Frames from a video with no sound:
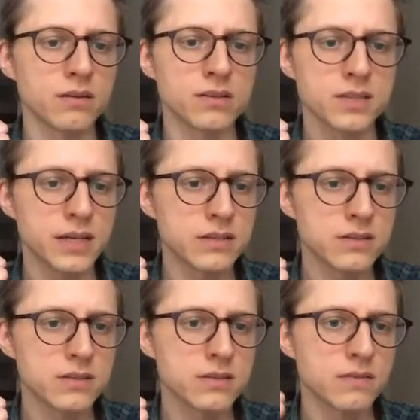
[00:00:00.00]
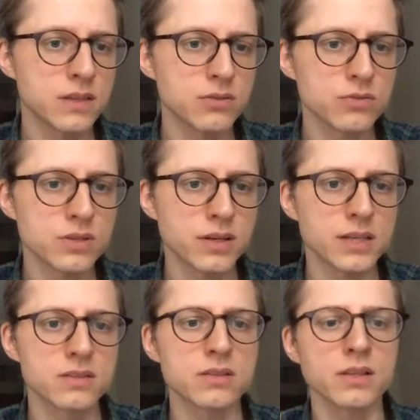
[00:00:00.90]
sizes that user
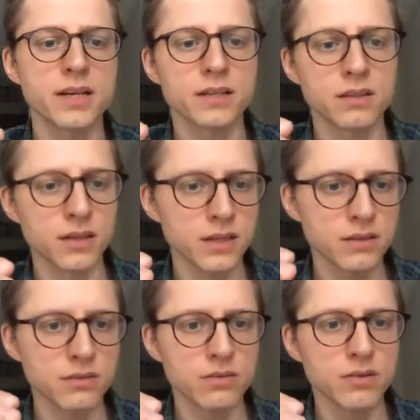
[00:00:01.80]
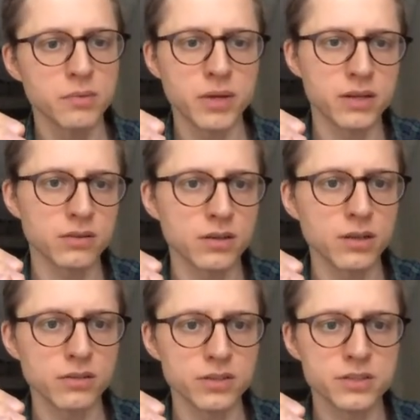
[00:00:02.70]
can select and remaining
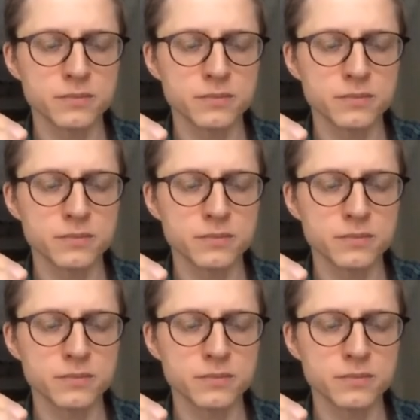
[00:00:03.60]
colors.